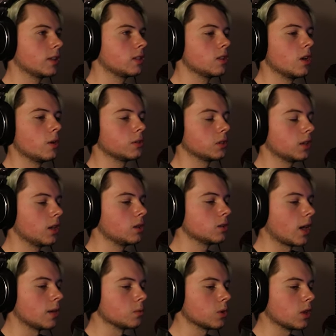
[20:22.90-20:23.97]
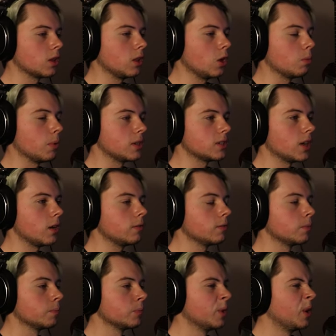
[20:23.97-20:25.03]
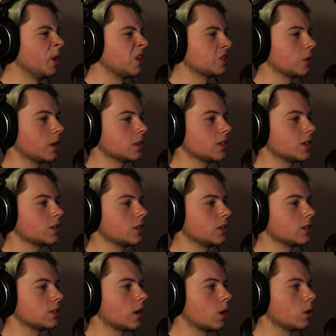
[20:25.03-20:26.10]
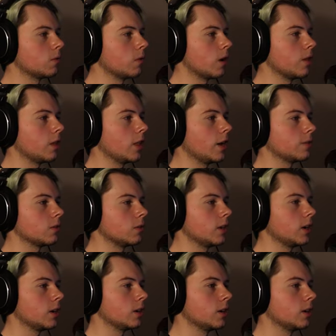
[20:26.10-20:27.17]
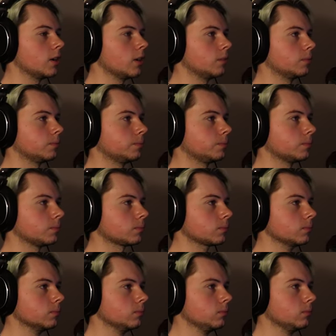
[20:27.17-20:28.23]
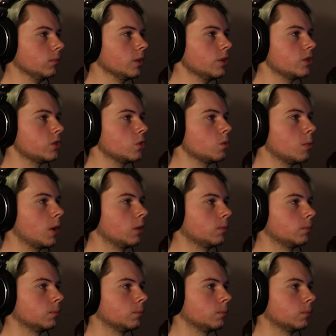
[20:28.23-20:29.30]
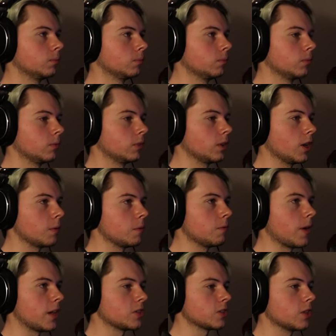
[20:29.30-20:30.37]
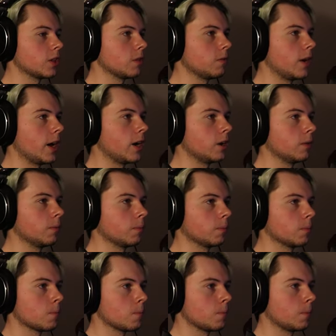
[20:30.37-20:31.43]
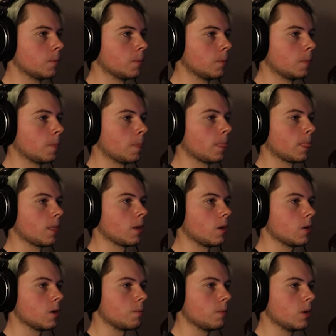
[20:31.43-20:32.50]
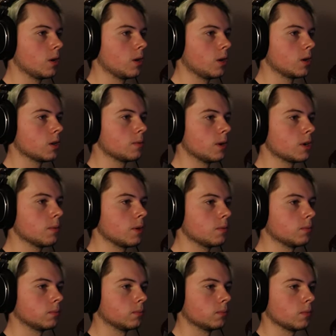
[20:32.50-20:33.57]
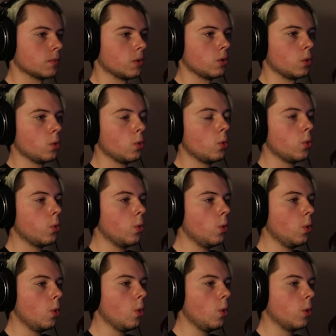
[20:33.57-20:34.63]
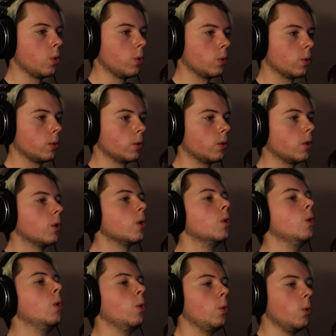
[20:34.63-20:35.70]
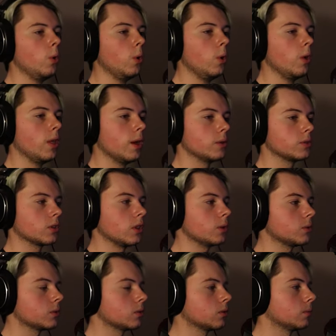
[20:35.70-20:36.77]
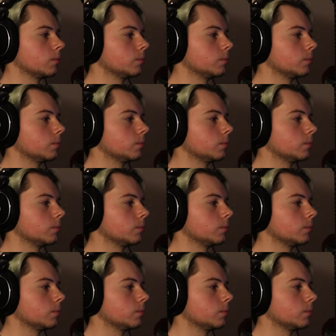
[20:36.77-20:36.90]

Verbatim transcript: No, because I can't use items when I clone myself. So I guess I just need to start over on the left over here and uh, shoot them all. Gotta be faster than the fire. Oh, come on, come on, come on. Woo! Cool, that was close.